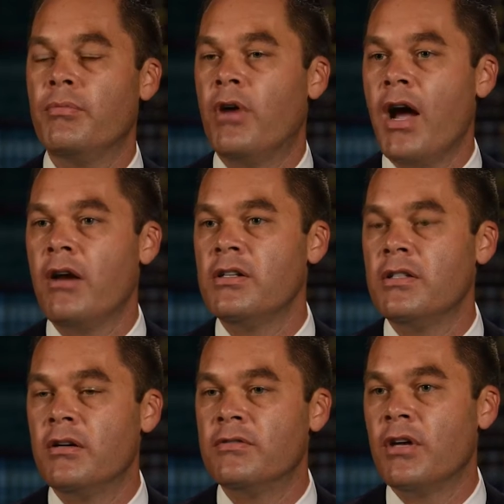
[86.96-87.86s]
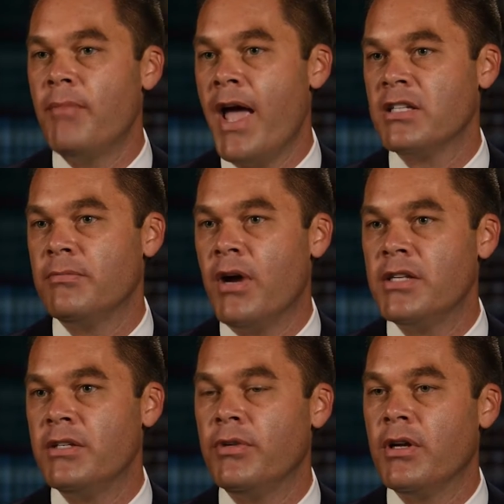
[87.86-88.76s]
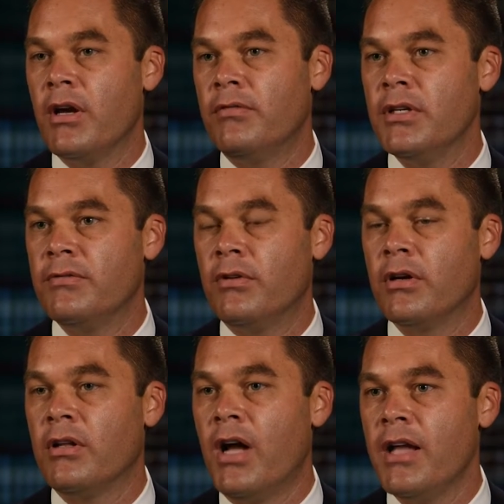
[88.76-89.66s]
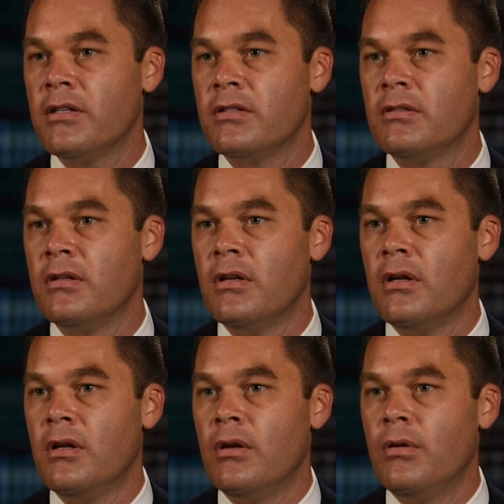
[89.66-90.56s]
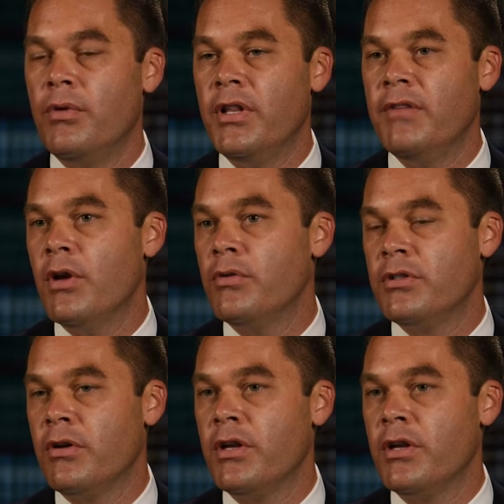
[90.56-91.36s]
we pride ourselves on maximizing recoveries for our clients. We leave no stone